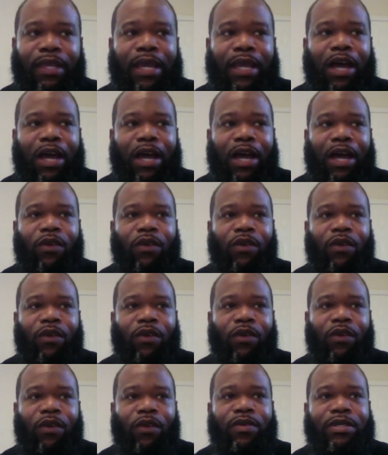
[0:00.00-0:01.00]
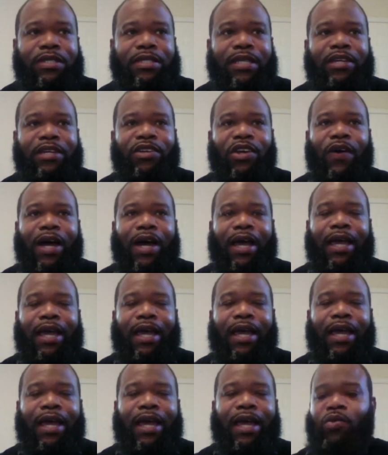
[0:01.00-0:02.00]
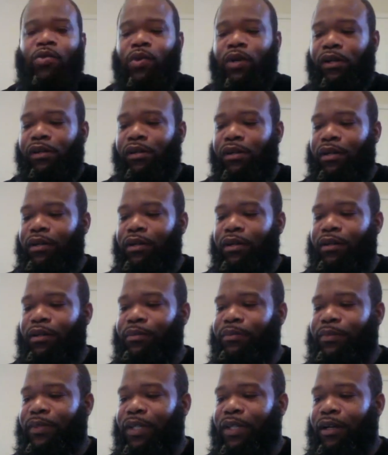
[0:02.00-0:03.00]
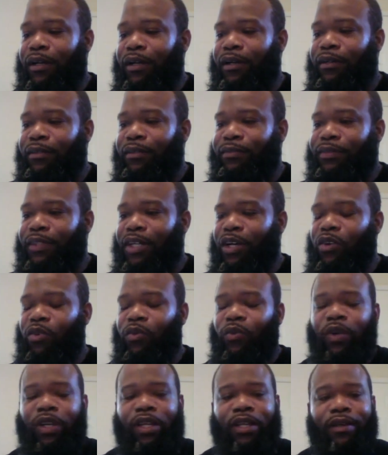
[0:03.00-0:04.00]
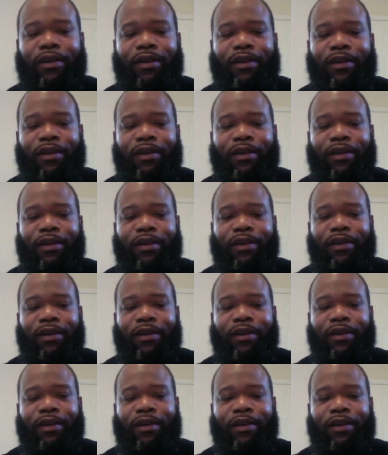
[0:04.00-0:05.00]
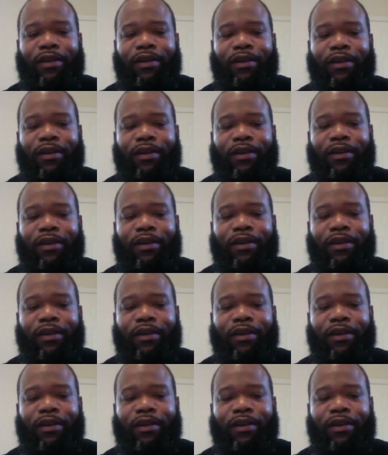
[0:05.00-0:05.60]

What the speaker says: I would say, I had gotten into a really good groove,